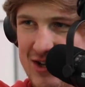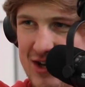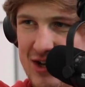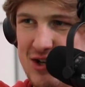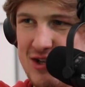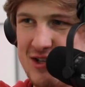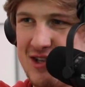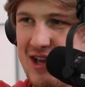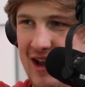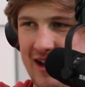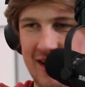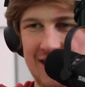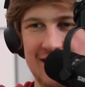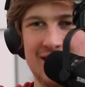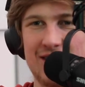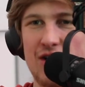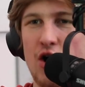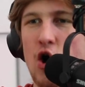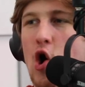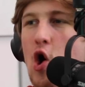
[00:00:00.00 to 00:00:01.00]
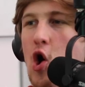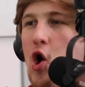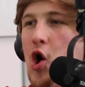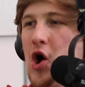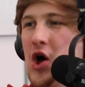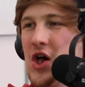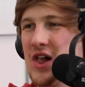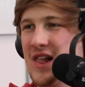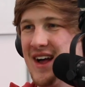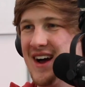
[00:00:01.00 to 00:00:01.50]
So you can just like
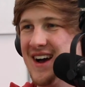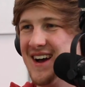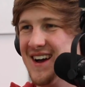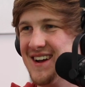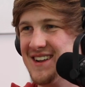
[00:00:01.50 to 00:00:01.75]
haul.